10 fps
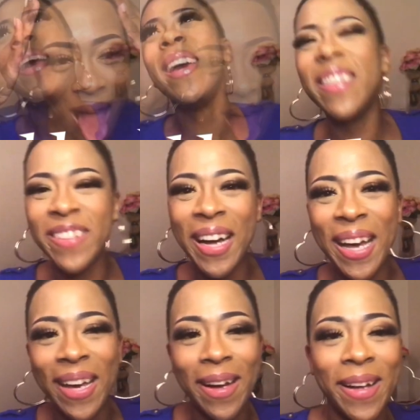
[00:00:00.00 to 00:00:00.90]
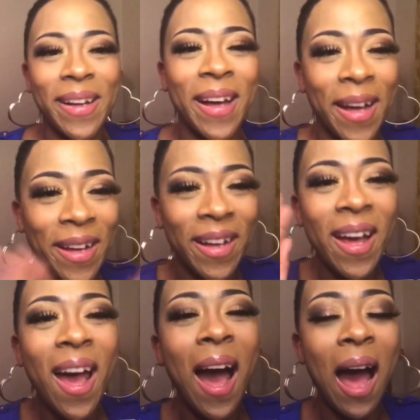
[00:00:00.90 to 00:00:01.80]
Anyway,
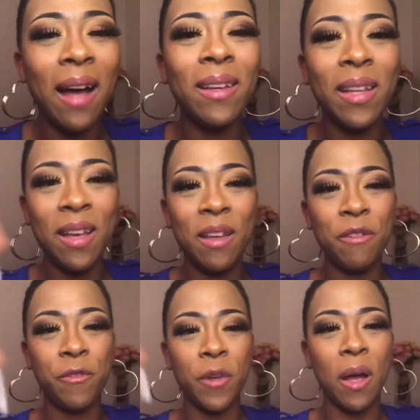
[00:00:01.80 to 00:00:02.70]
I'll leave